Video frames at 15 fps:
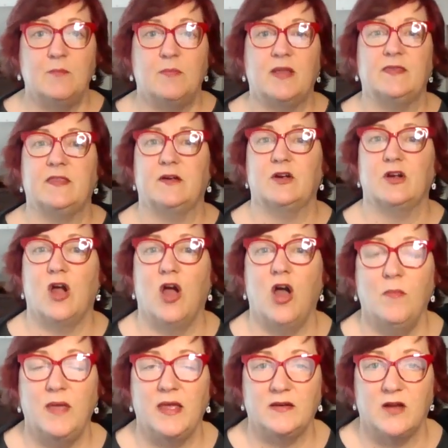But their
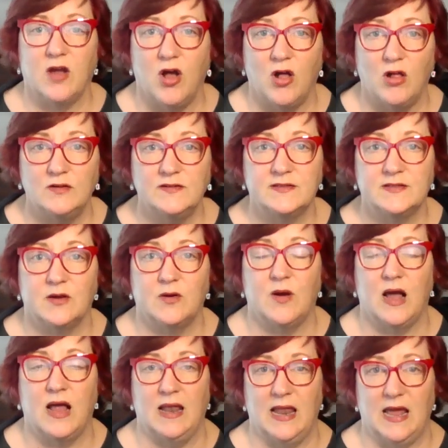comment
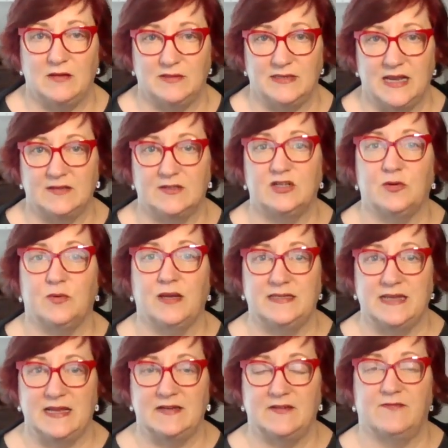also allows us to
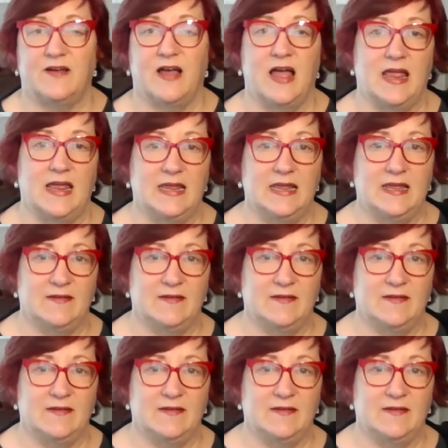identify